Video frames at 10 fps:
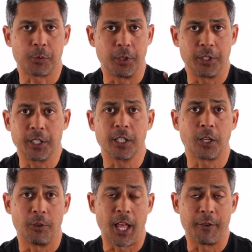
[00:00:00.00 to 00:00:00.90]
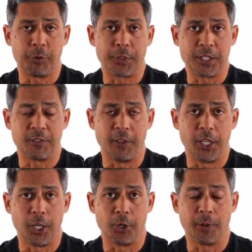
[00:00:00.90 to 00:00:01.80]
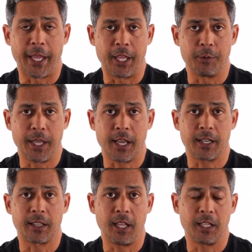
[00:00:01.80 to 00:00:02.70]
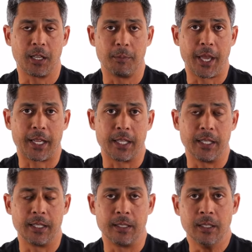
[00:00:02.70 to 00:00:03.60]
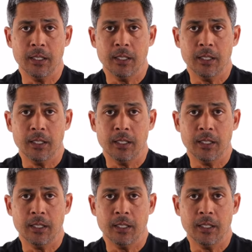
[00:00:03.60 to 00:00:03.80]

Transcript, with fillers: We were gonna go live with this video and we had a client come back in